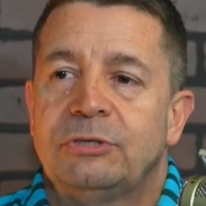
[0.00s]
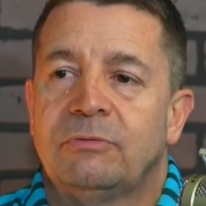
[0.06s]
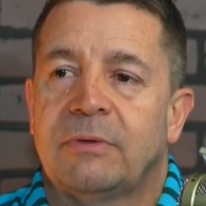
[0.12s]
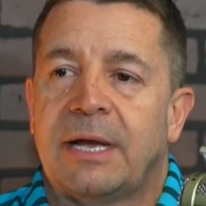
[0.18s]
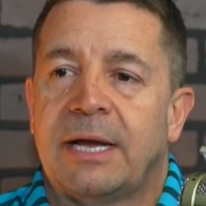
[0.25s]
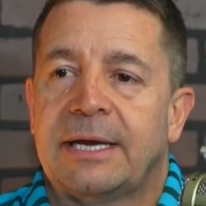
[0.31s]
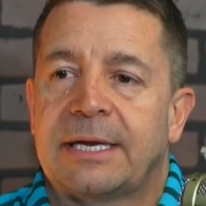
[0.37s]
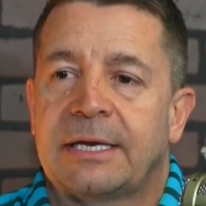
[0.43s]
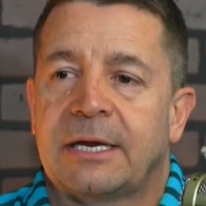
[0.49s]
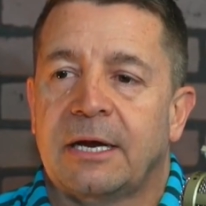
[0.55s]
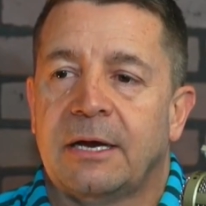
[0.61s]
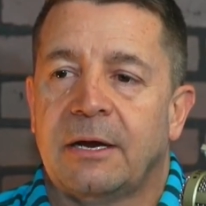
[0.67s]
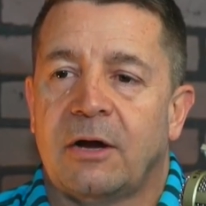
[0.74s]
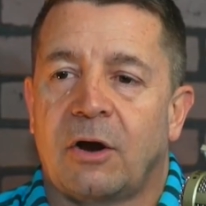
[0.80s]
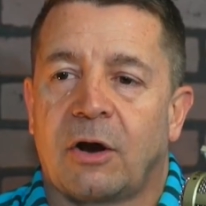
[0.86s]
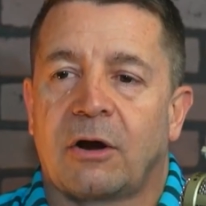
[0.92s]
like
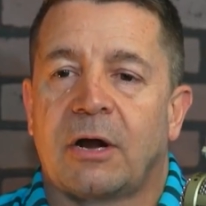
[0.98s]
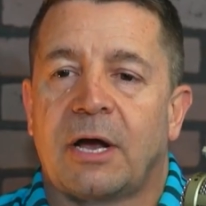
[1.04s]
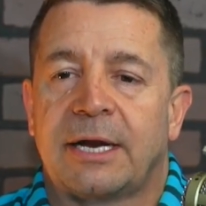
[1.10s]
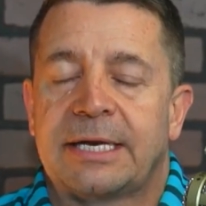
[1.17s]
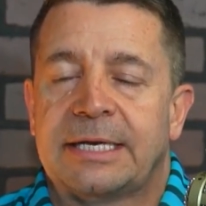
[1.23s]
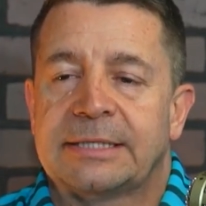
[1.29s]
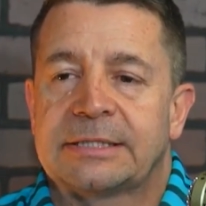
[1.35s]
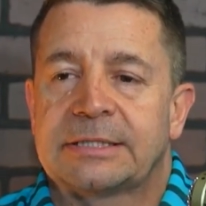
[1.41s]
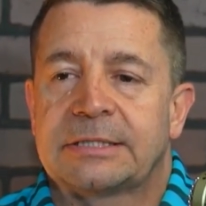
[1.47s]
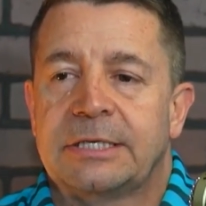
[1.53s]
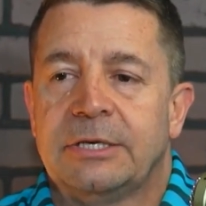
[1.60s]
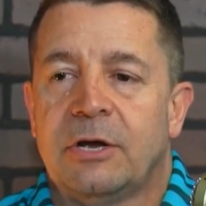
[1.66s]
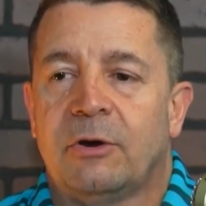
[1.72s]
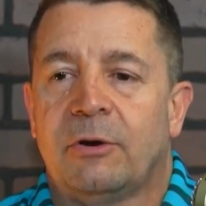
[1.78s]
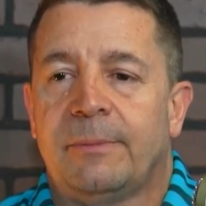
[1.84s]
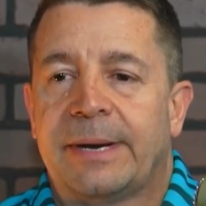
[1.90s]
uh, our audience to
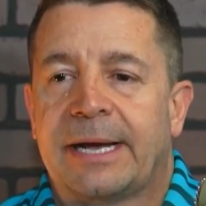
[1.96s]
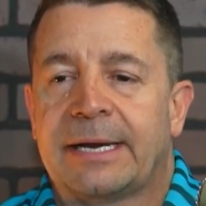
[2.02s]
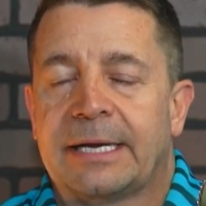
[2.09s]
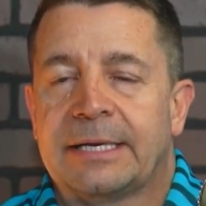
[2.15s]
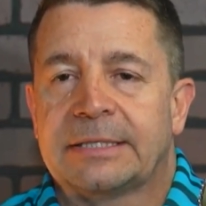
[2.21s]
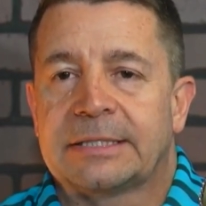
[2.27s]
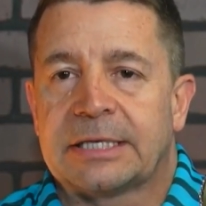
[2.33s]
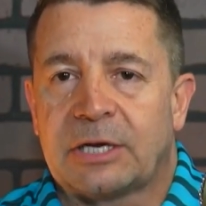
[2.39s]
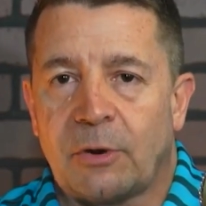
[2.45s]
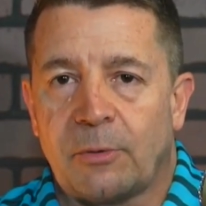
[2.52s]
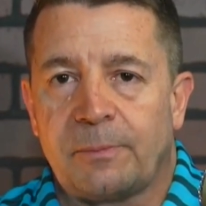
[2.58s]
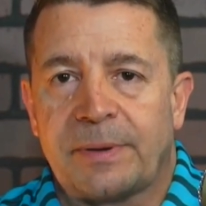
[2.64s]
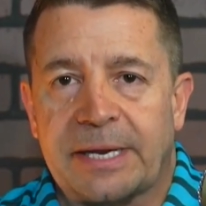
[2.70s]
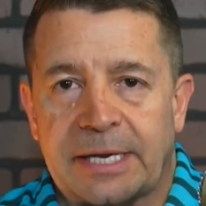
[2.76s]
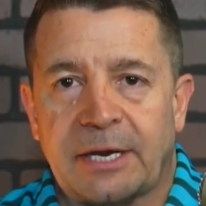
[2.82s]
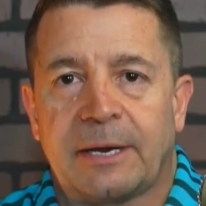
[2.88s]
know about it to go
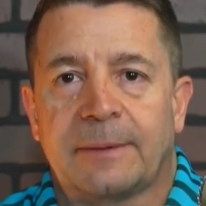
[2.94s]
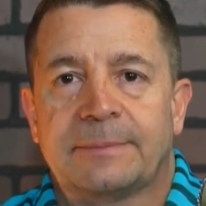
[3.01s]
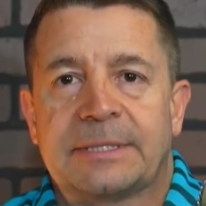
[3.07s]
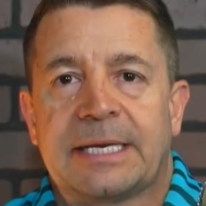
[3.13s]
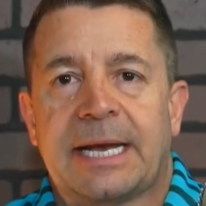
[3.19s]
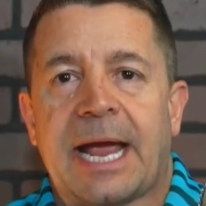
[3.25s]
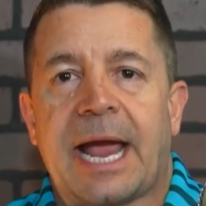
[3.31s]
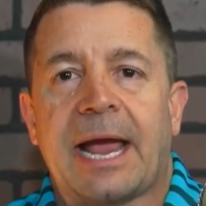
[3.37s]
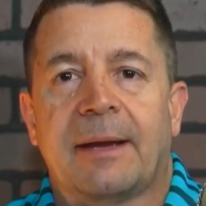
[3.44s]
pick it up today?